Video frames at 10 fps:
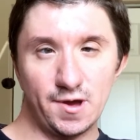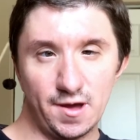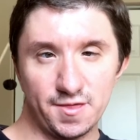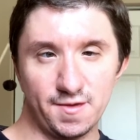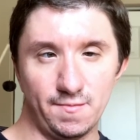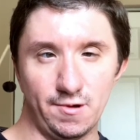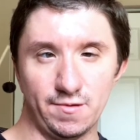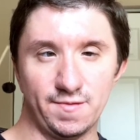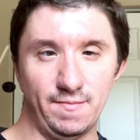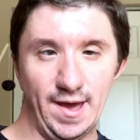
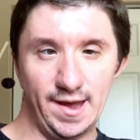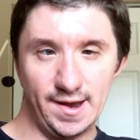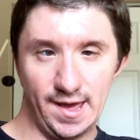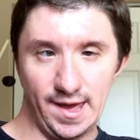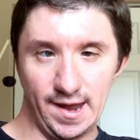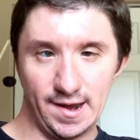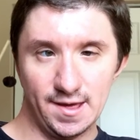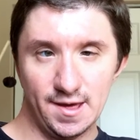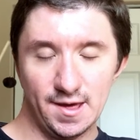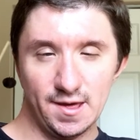customers may need
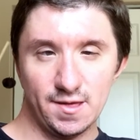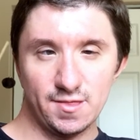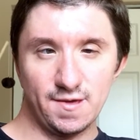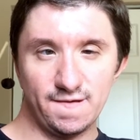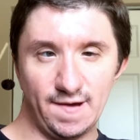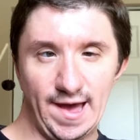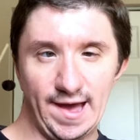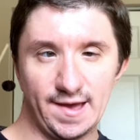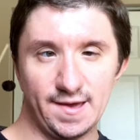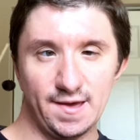to
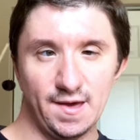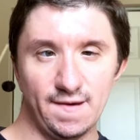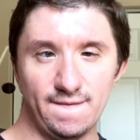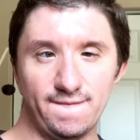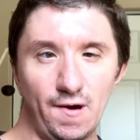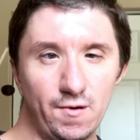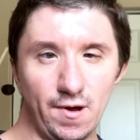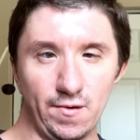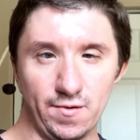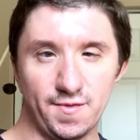track
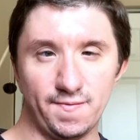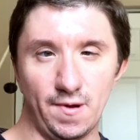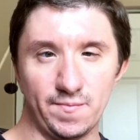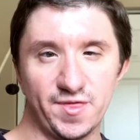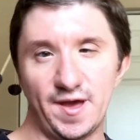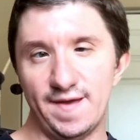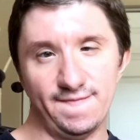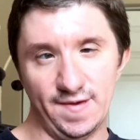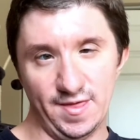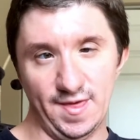photos from site
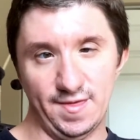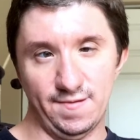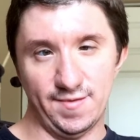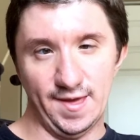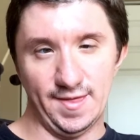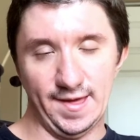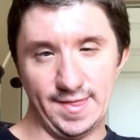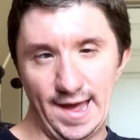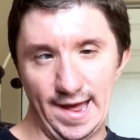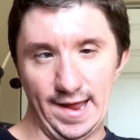visits or things like
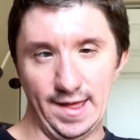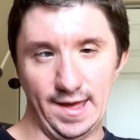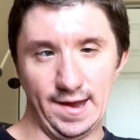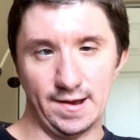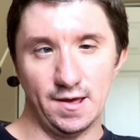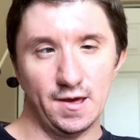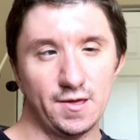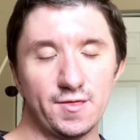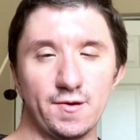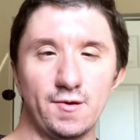that. And
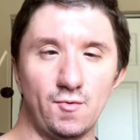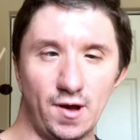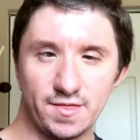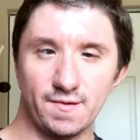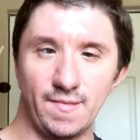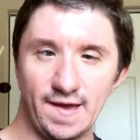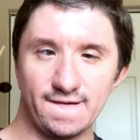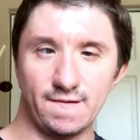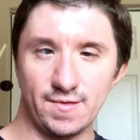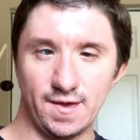so you'll want to make
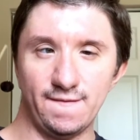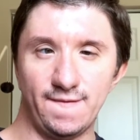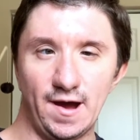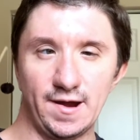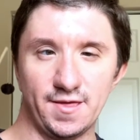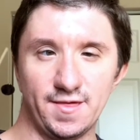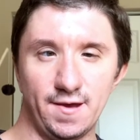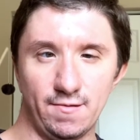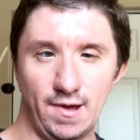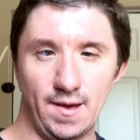sure that you find a C
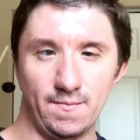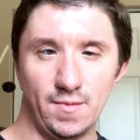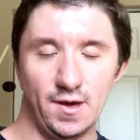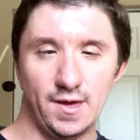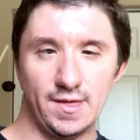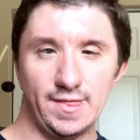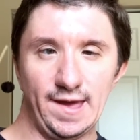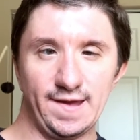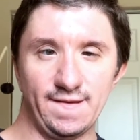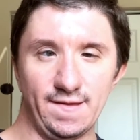R M
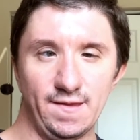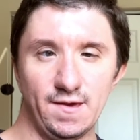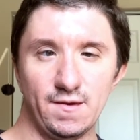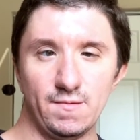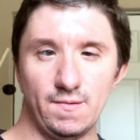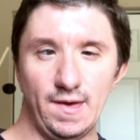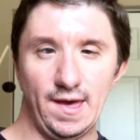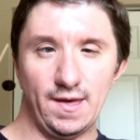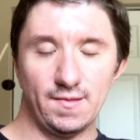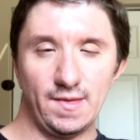that can
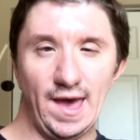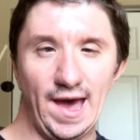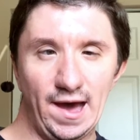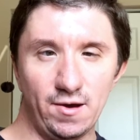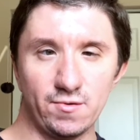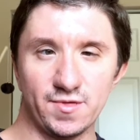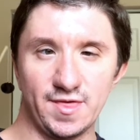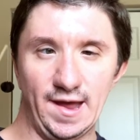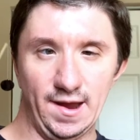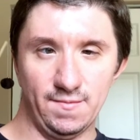house
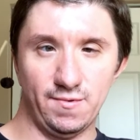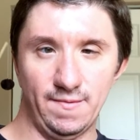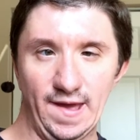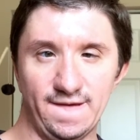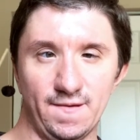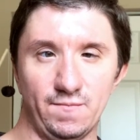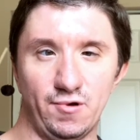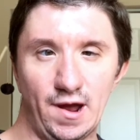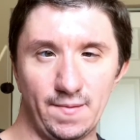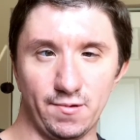that information
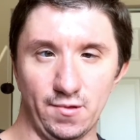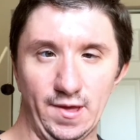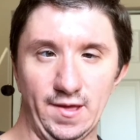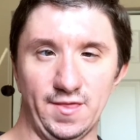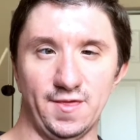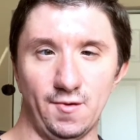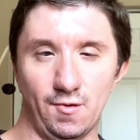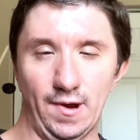properly and store